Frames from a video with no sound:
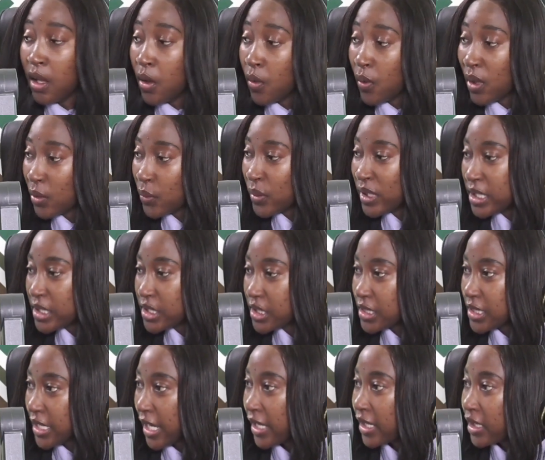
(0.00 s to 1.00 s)
Well, we need to
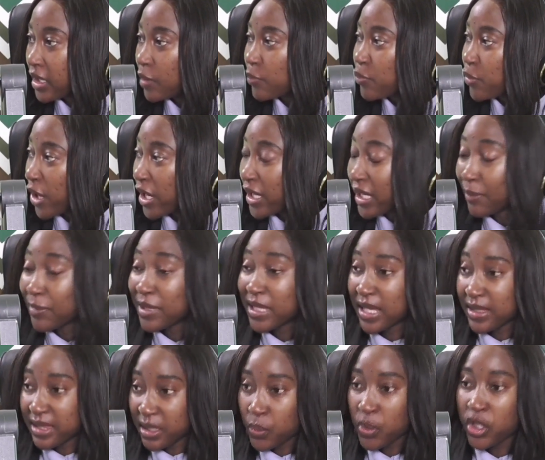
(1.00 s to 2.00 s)
take a break. I'm
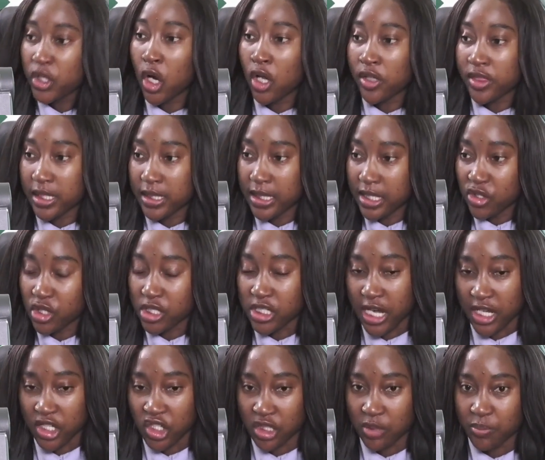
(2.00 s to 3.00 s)
glad that we got that
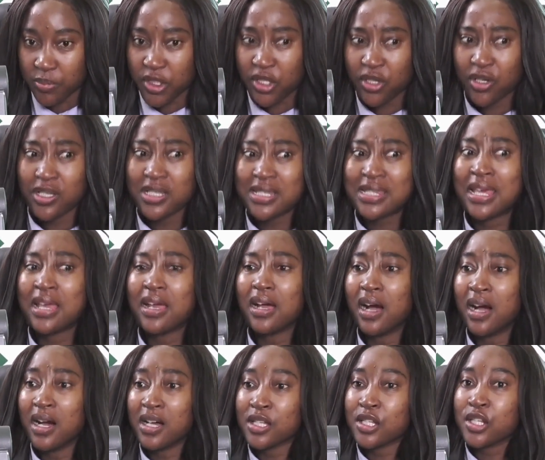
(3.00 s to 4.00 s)
introduction, because there
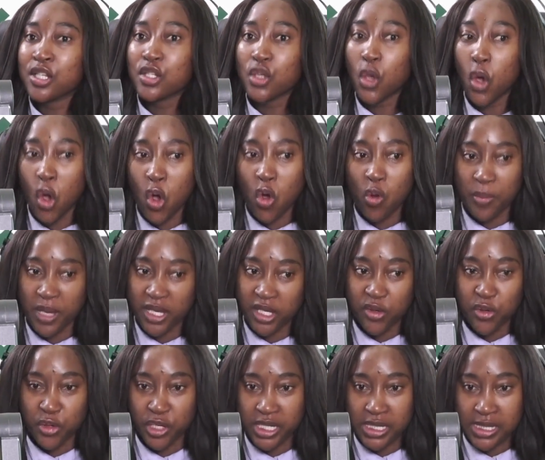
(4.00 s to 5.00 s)
are so
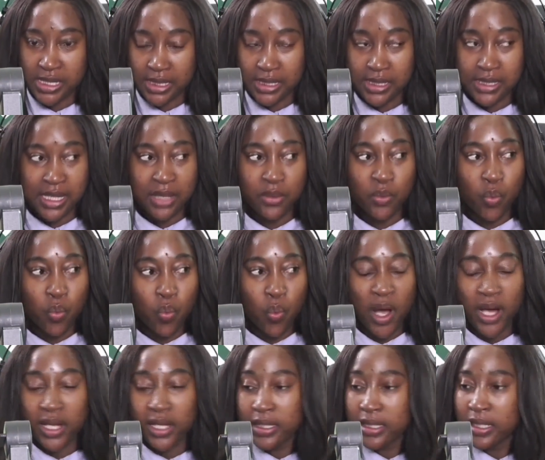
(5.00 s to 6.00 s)
many reasons and
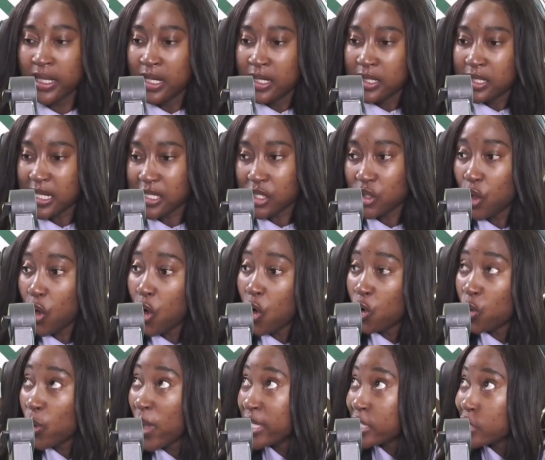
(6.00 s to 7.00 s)
one doesn't
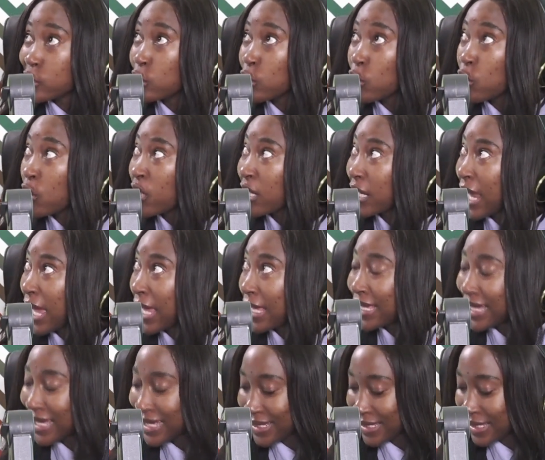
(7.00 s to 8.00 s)
always look
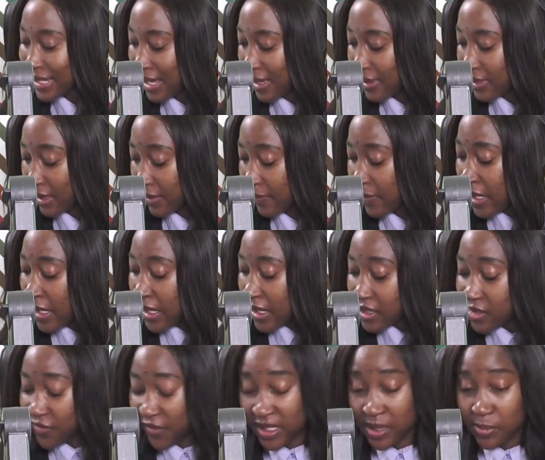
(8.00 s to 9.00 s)
like another.
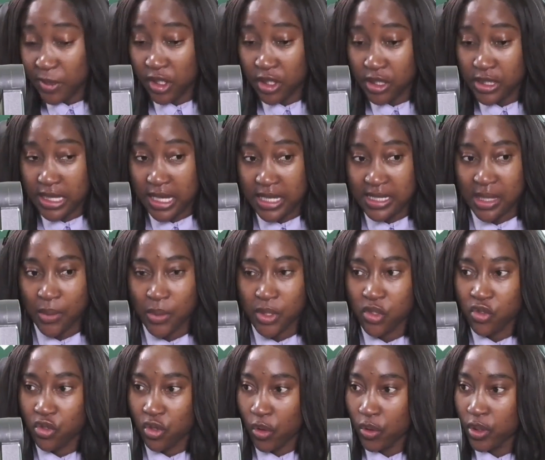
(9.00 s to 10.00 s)
It's funny because as I
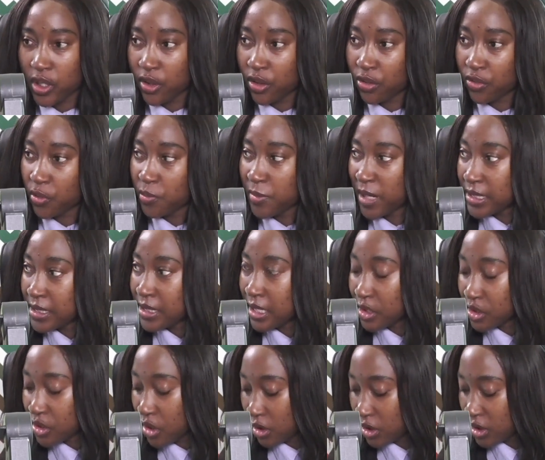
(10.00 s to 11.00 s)
was scrolling through my
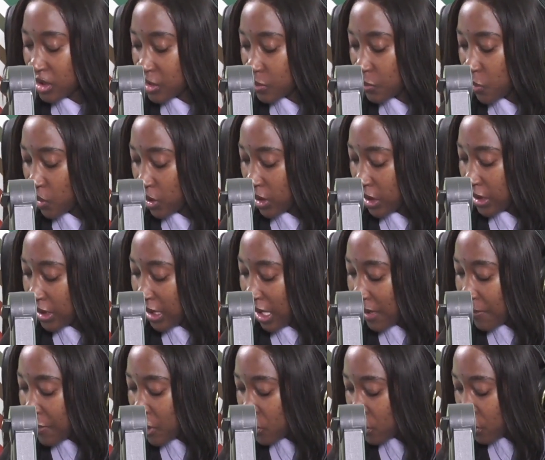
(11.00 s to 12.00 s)
TikTok this morning,
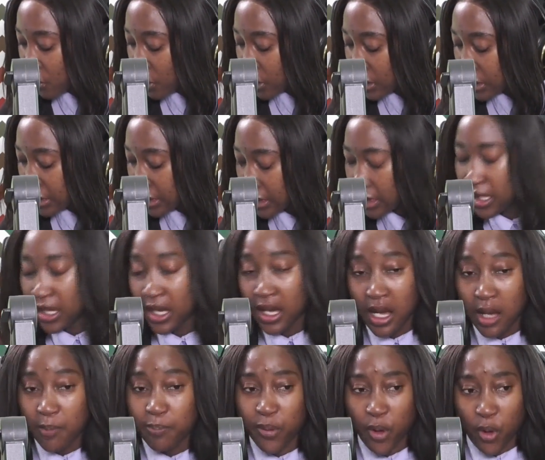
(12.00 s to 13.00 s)
came across a
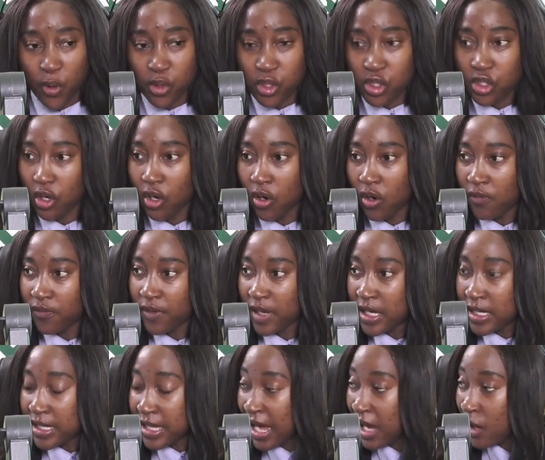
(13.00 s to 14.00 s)
post of
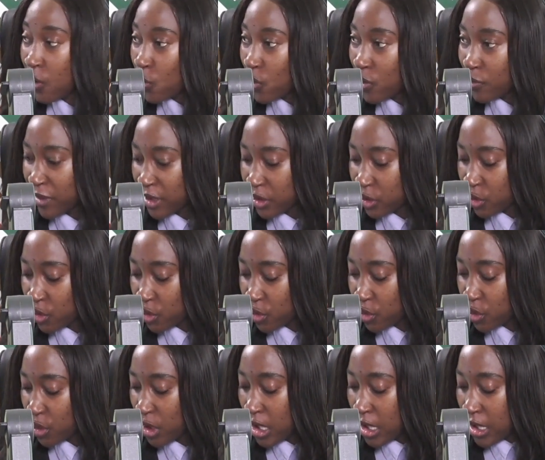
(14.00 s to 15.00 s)
a young woman
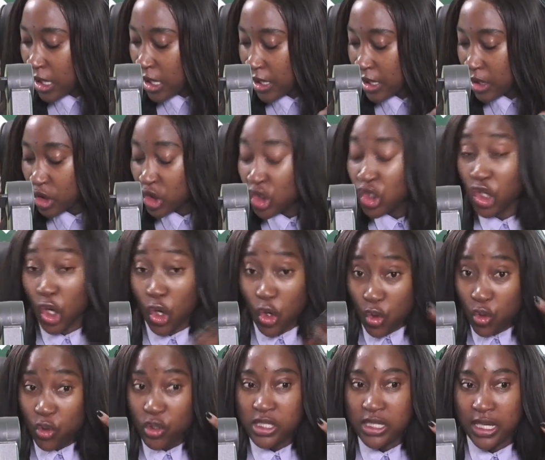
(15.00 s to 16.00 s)
who
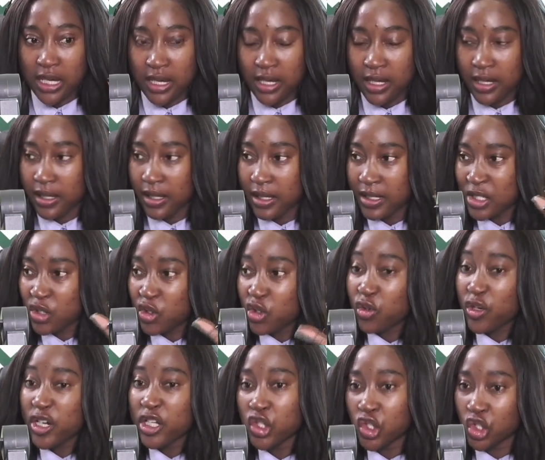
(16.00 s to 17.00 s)
showed a
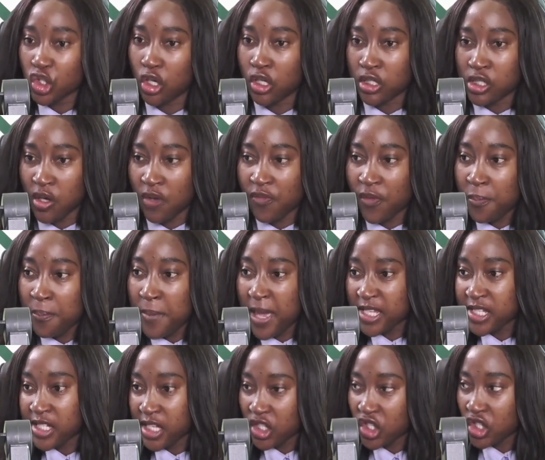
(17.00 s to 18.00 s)
screenshot of a
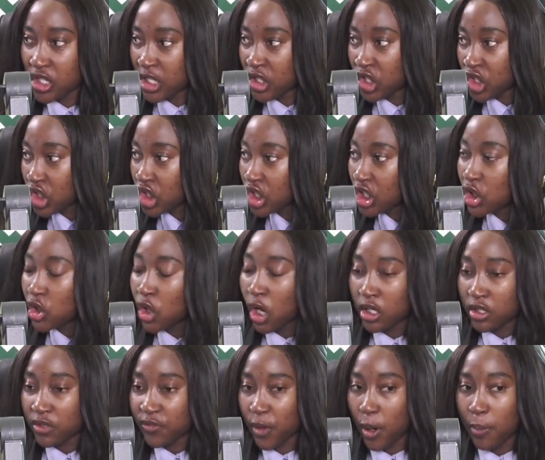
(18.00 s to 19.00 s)
message that she
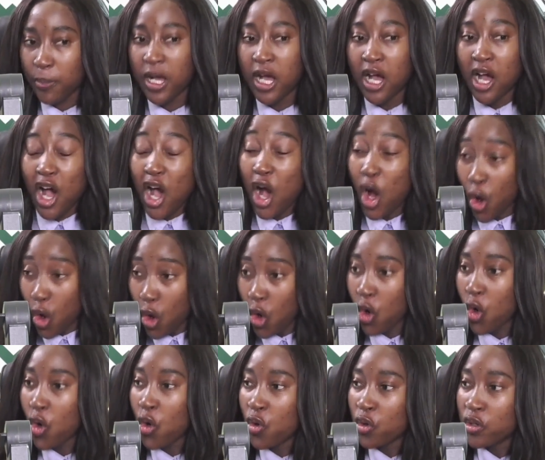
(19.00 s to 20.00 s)
got from her
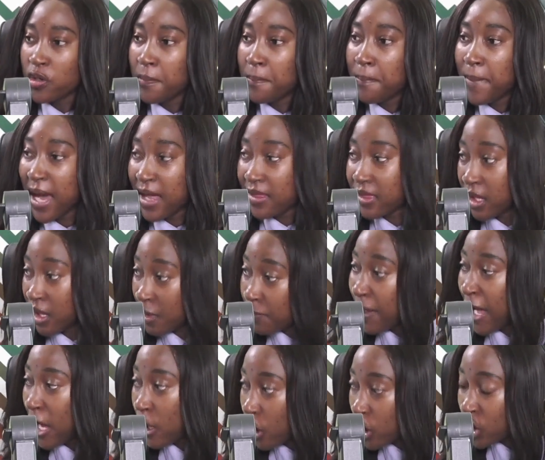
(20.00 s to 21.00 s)
own mother, her
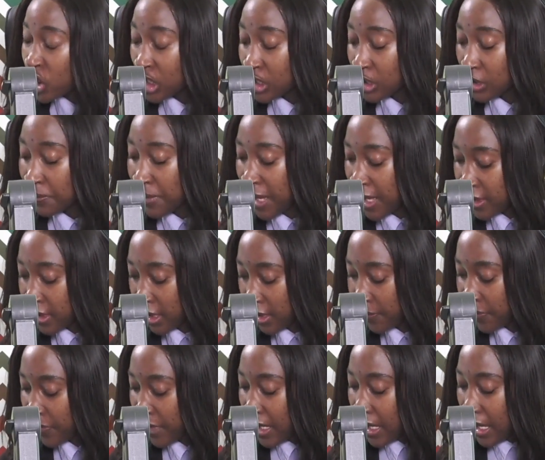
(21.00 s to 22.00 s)
biological mother.